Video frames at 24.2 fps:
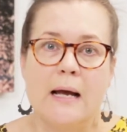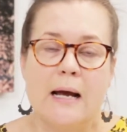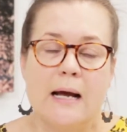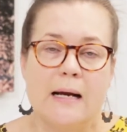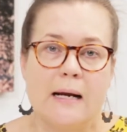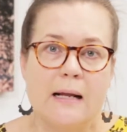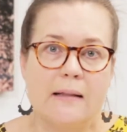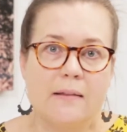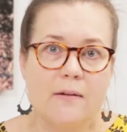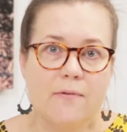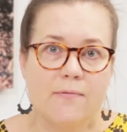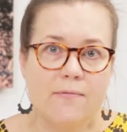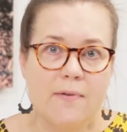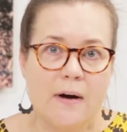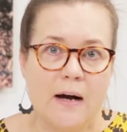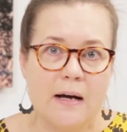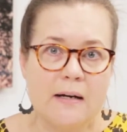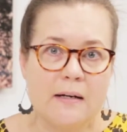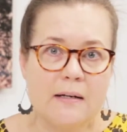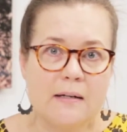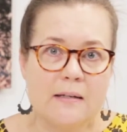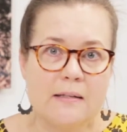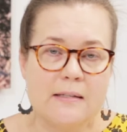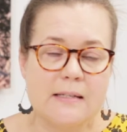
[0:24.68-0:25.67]
And at the
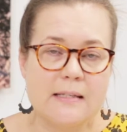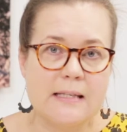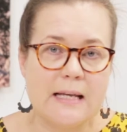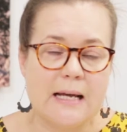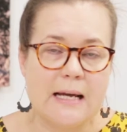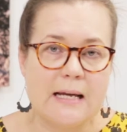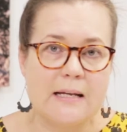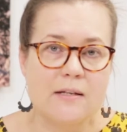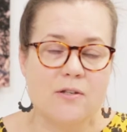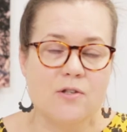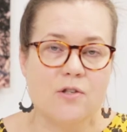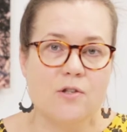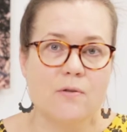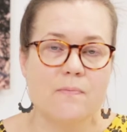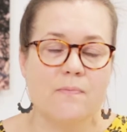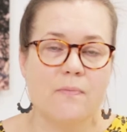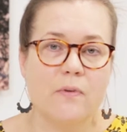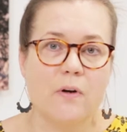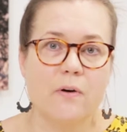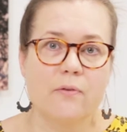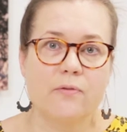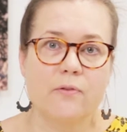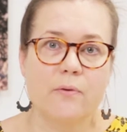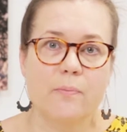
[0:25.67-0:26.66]
final stage
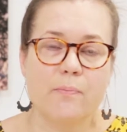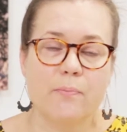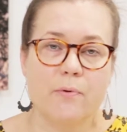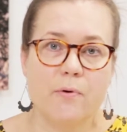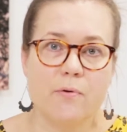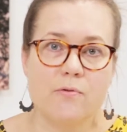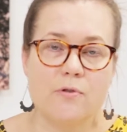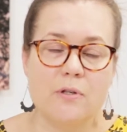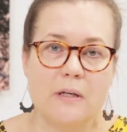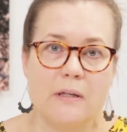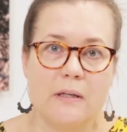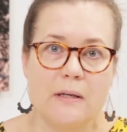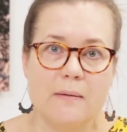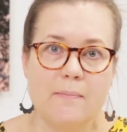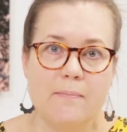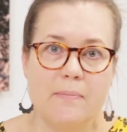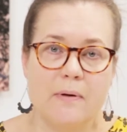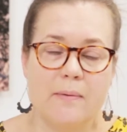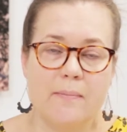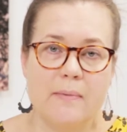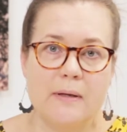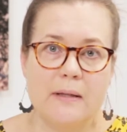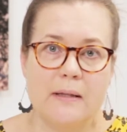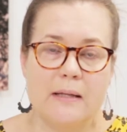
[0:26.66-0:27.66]
of the project
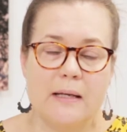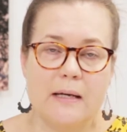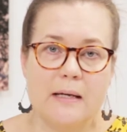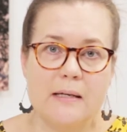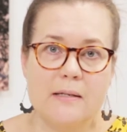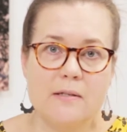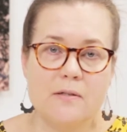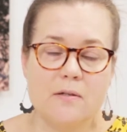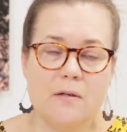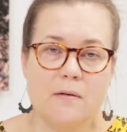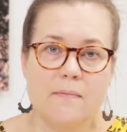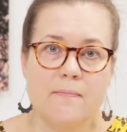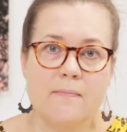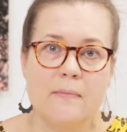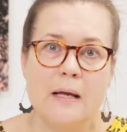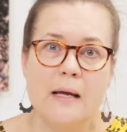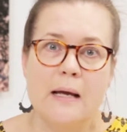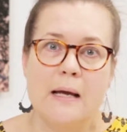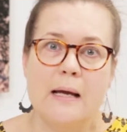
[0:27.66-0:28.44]
implementation,